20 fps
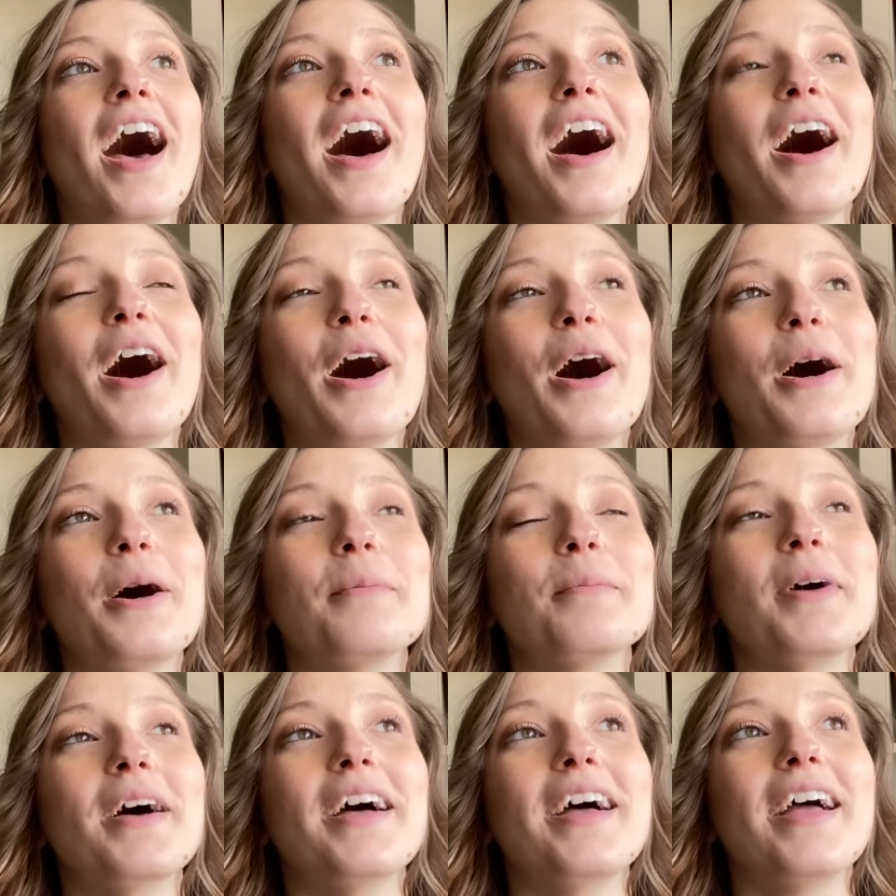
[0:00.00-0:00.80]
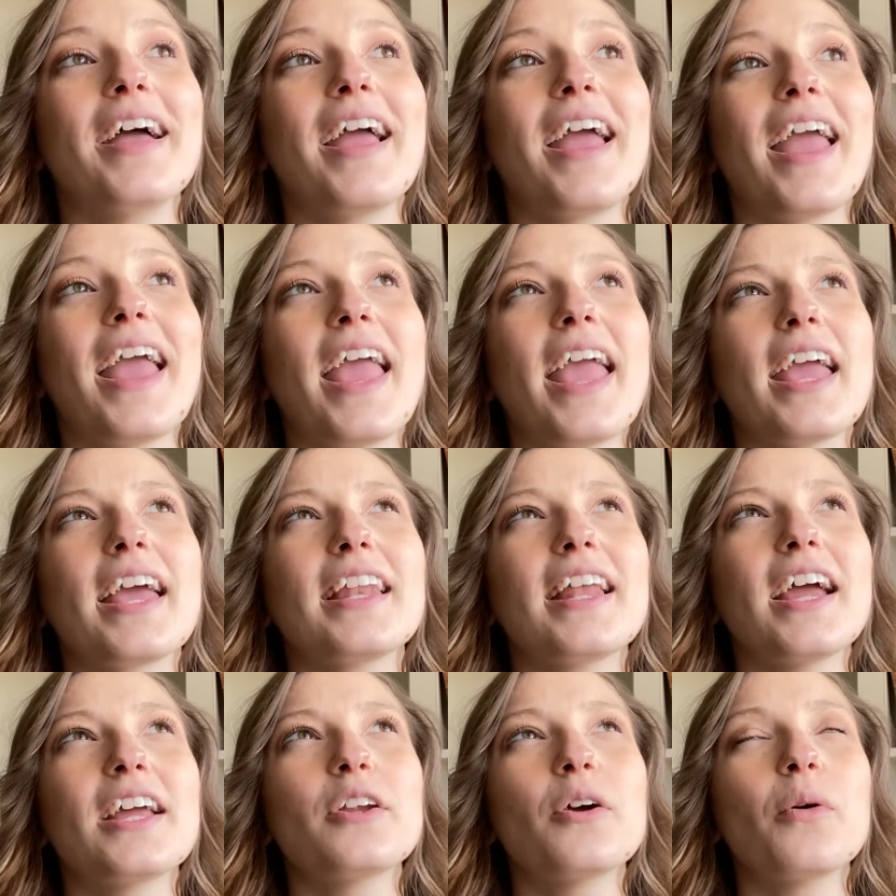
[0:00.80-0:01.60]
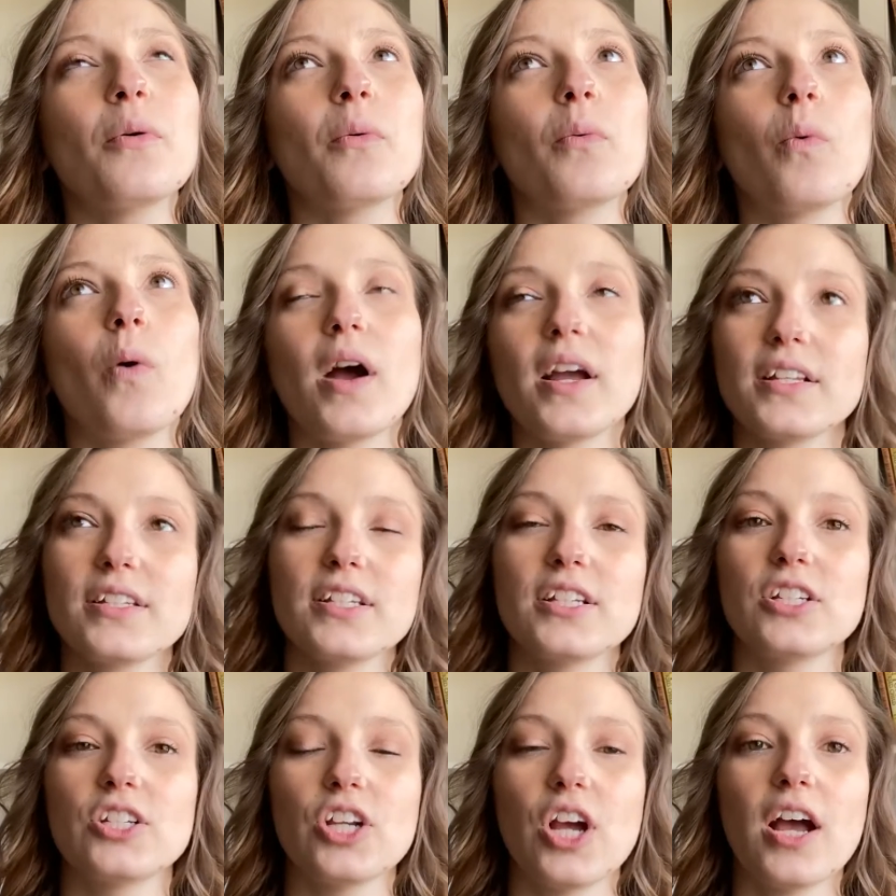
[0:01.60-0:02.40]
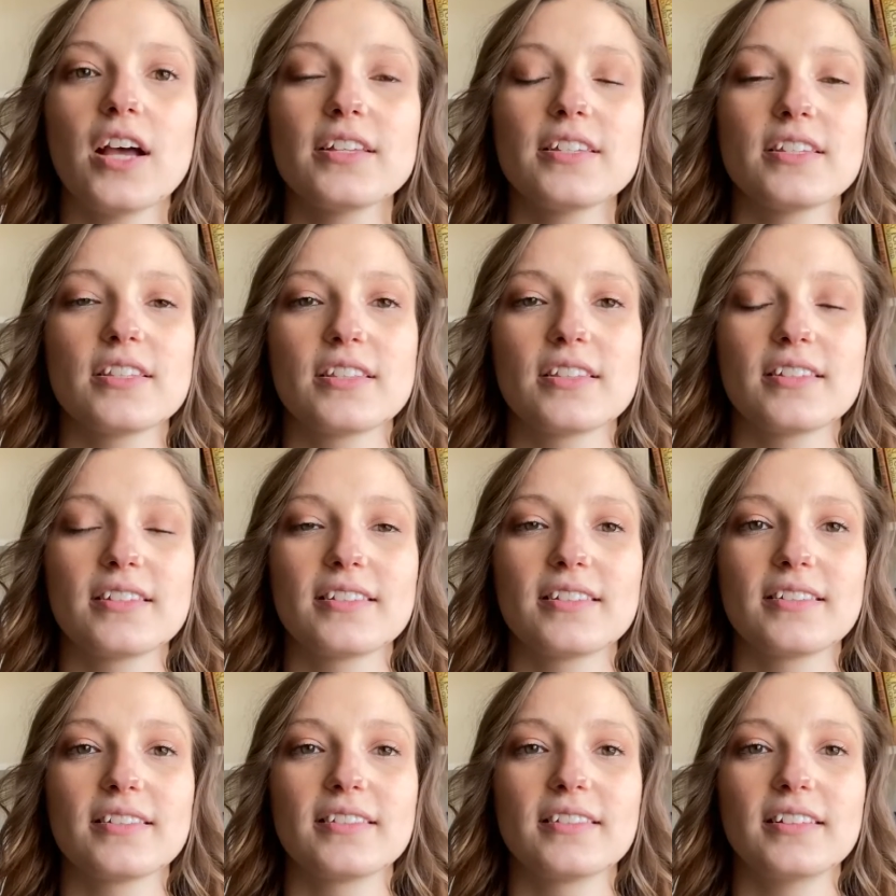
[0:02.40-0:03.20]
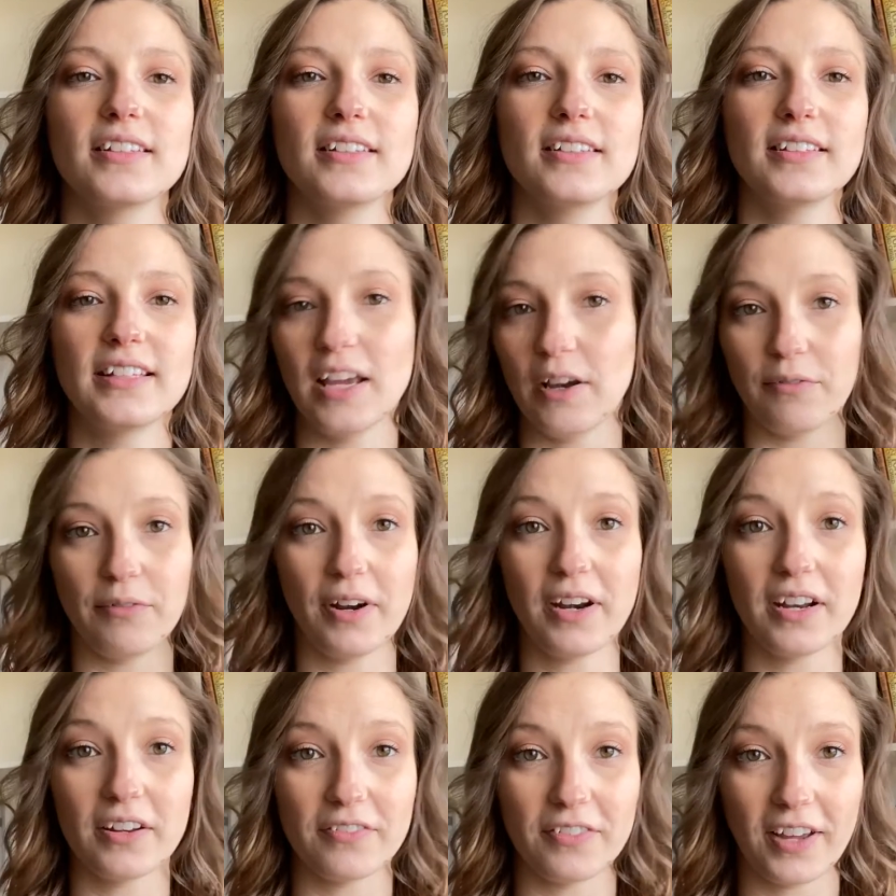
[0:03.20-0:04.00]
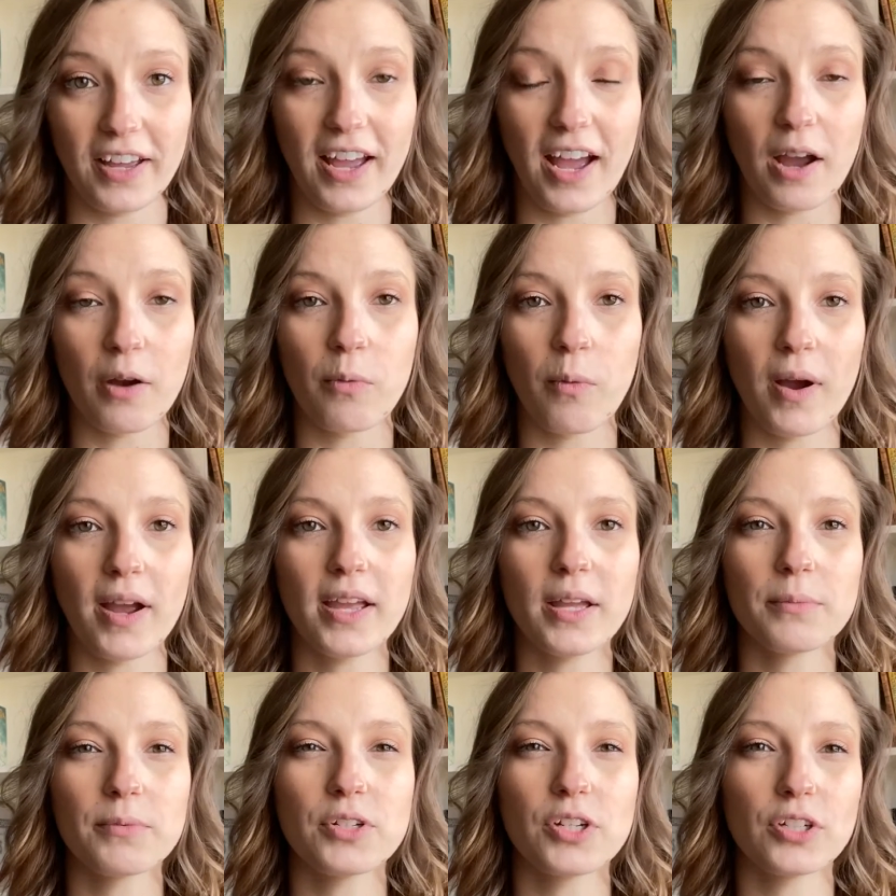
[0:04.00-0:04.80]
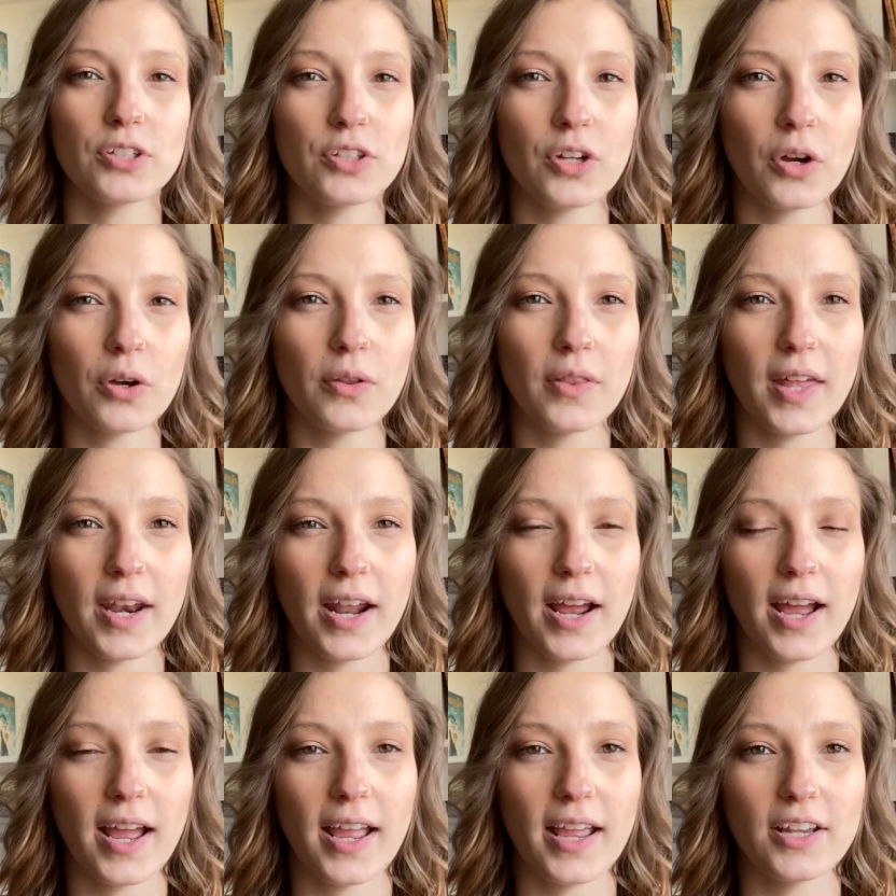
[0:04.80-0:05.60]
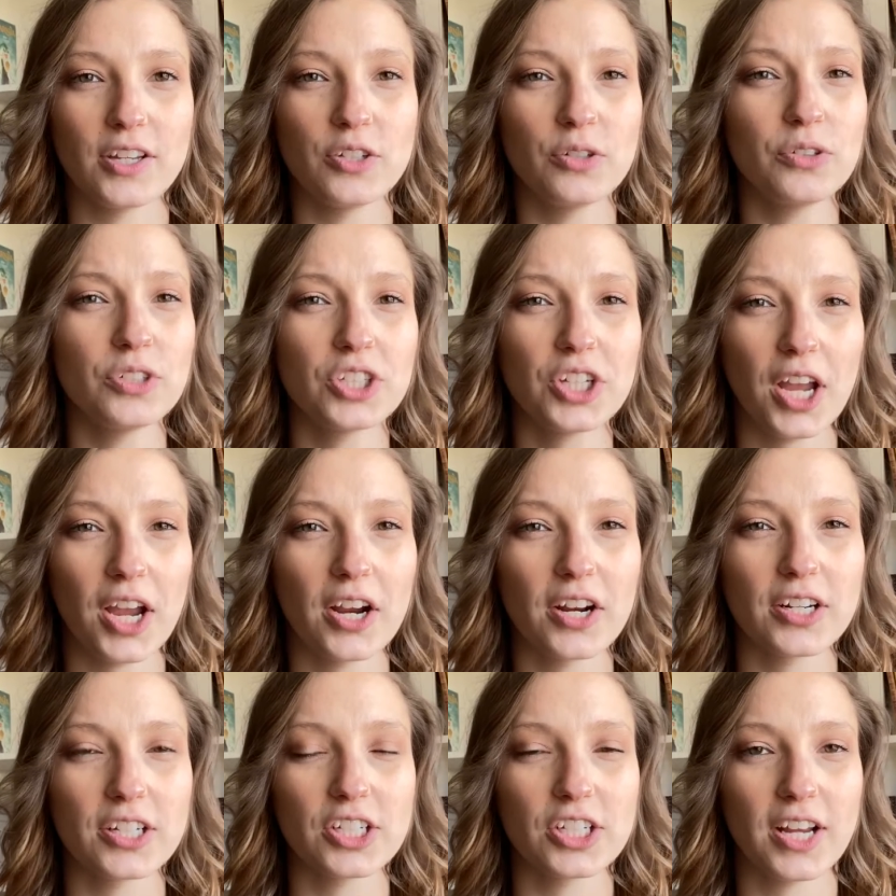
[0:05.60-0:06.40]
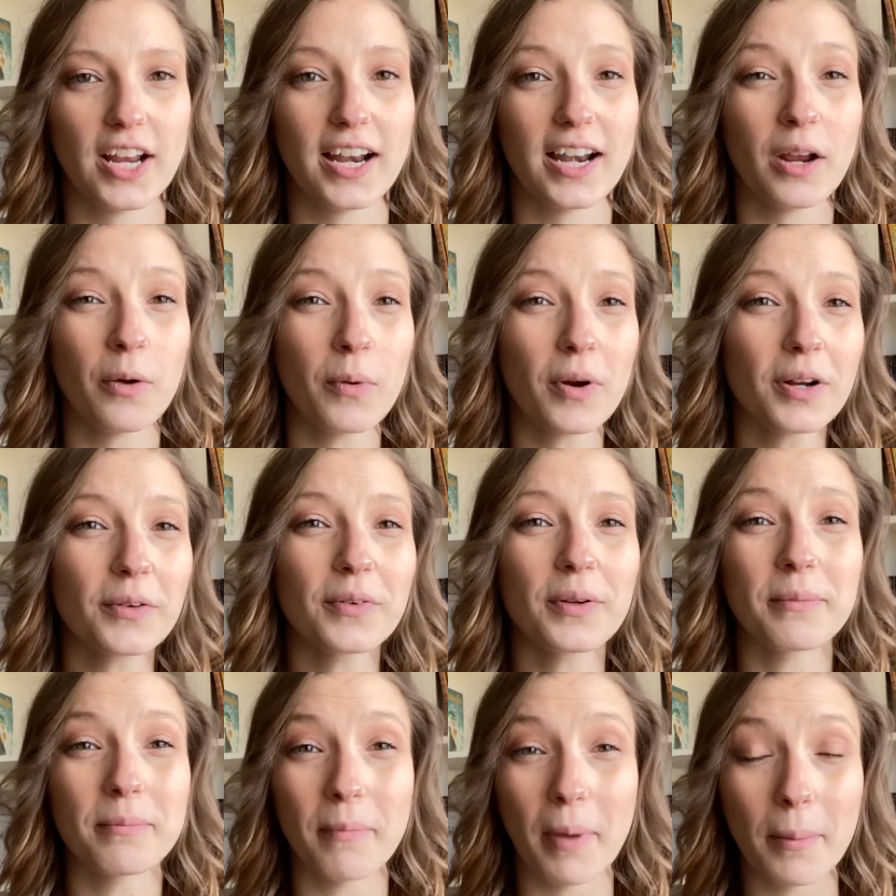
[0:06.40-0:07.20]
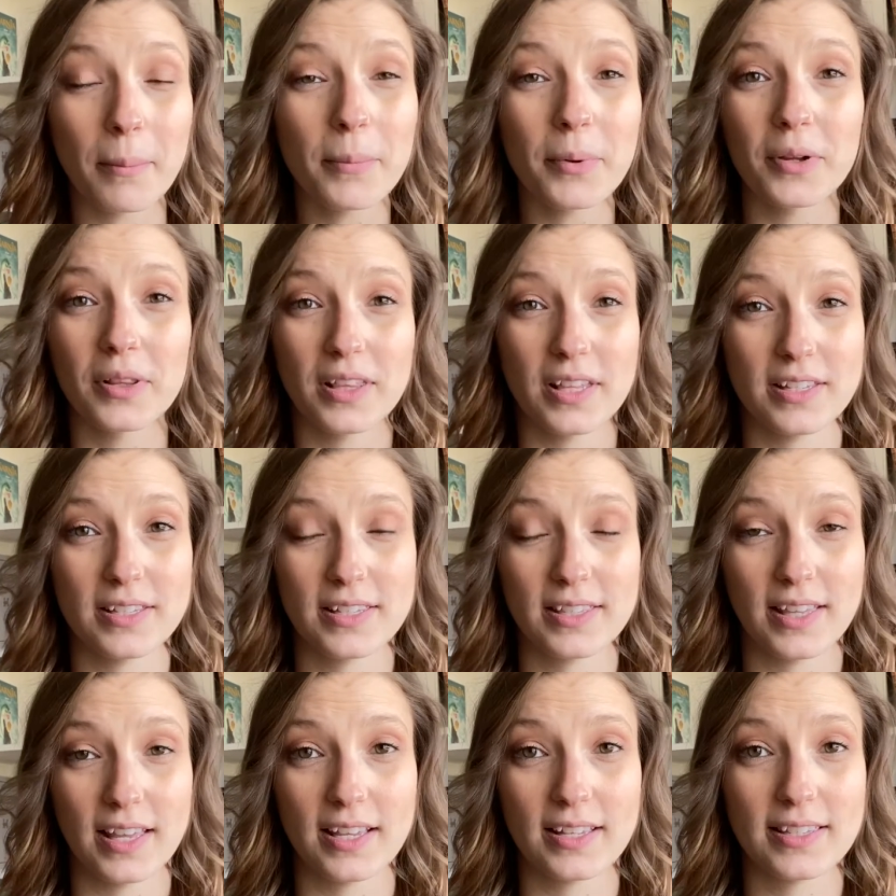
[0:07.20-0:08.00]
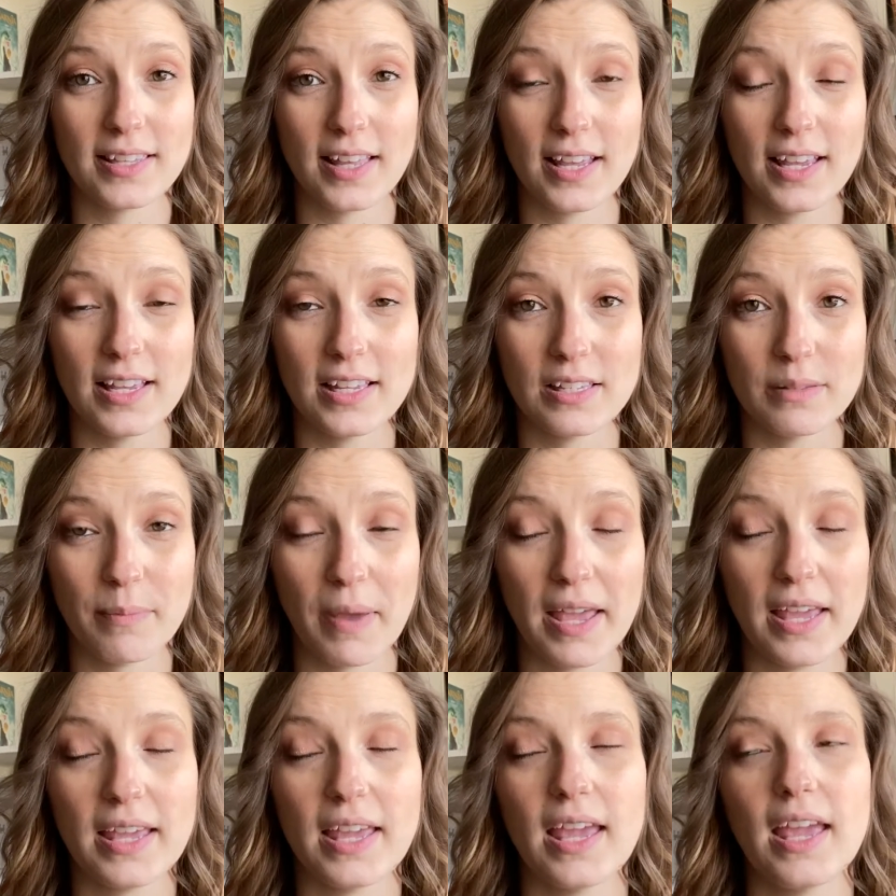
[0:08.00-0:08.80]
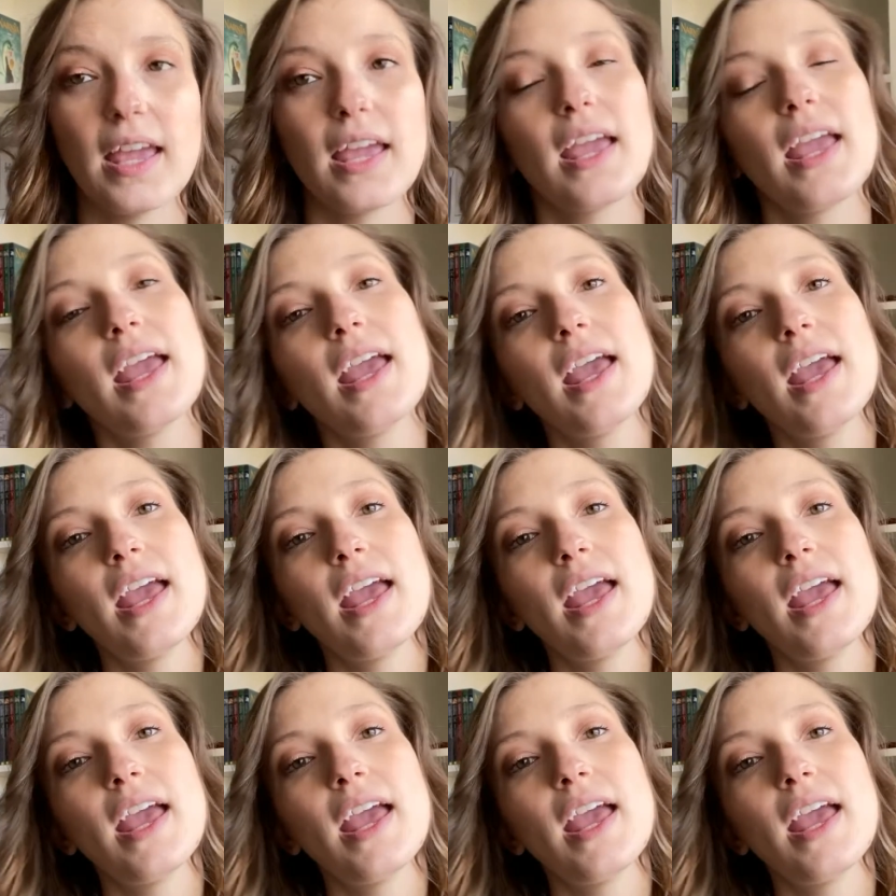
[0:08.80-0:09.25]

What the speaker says: And I don't want to just get rid of it. I want him to know that I do cherish it, and I want to remember these things that he's making.